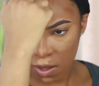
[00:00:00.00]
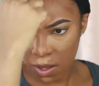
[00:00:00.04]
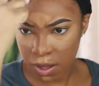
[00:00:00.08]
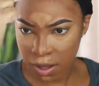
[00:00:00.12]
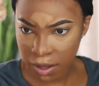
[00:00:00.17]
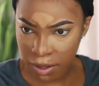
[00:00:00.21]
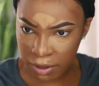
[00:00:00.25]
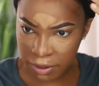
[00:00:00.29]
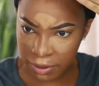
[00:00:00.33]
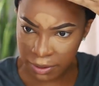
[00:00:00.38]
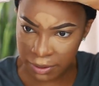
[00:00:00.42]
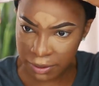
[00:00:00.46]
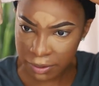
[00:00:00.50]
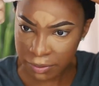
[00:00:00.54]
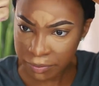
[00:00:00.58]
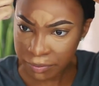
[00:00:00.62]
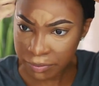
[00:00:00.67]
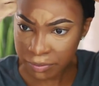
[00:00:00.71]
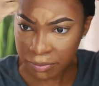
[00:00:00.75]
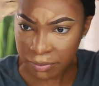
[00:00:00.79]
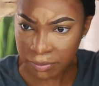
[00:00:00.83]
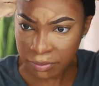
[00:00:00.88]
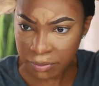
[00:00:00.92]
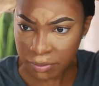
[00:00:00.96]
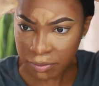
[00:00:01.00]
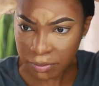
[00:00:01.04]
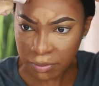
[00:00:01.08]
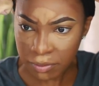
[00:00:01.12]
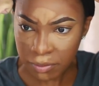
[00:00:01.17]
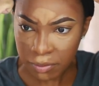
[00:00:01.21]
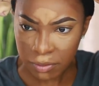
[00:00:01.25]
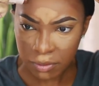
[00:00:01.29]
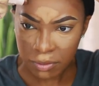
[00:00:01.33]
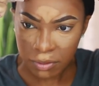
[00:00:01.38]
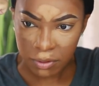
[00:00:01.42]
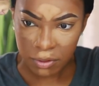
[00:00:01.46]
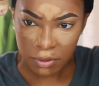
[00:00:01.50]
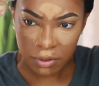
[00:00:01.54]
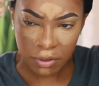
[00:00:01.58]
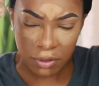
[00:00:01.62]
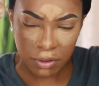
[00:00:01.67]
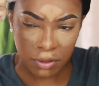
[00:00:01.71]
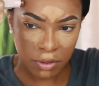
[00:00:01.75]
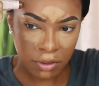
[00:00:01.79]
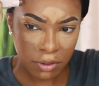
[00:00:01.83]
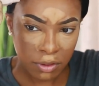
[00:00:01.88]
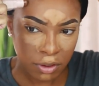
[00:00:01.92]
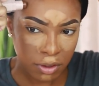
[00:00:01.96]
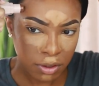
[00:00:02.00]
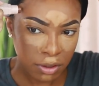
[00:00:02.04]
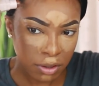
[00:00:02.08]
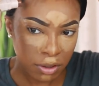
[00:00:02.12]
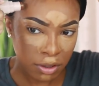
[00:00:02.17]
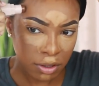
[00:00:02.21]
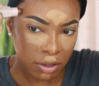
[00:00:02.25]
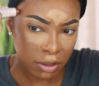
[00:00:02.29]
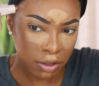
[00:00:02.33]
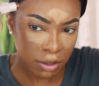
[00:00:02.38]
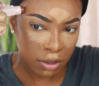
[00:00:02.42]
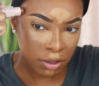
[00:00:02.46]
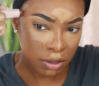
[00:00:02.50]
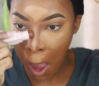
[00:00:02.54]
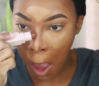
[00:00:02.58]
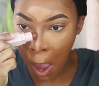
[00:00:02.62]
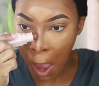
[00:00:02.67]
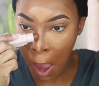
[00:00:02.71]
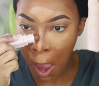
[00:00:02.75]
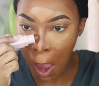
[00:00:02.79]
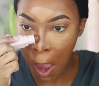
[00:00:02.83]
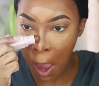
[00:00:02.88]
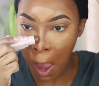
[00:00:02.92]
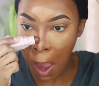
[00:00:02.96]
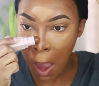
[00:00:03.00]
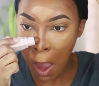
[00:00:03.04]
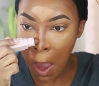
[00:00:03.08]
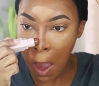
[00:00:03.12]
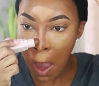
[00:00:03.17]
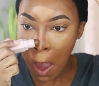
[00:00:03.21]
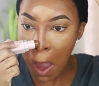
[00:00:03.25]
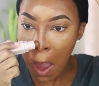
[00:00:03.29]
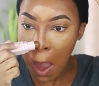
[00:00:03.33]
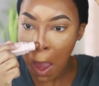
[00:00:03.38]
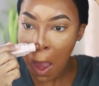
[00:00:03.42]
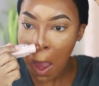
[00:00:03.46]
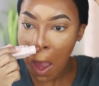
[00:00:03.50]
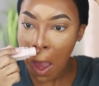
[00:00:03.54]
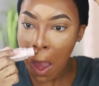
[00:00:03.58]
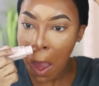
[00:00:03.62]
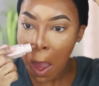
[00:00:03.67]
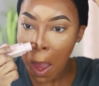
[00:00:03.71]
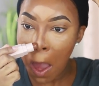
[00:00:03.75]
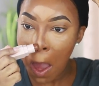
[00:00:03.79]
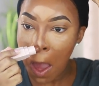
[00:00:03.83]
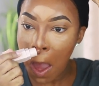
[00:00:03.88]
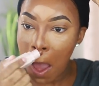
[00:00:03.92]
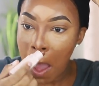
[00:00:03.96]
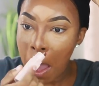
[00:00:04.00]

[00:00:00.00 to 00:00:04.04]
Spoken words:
No one is speaking in this clip.